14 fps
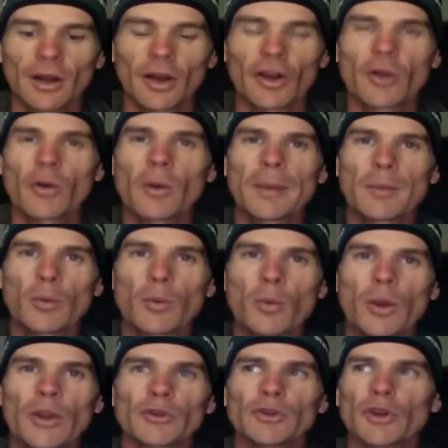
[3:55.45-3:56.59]
I don't know why people
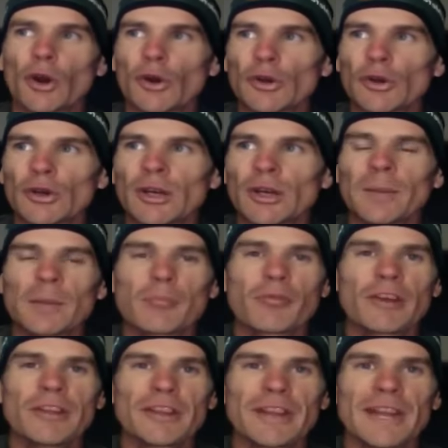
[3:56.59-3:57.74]
want to do yoga and be
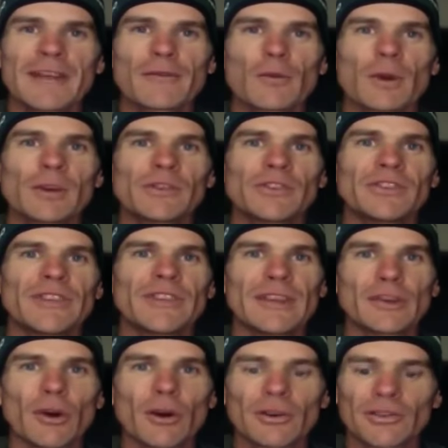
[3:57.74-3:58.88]
breathing in everyone's
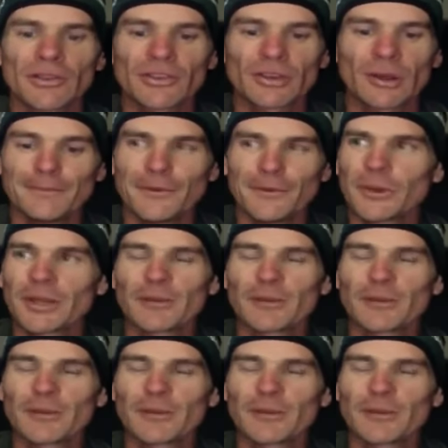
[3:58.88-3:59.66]
detox. It's like doing a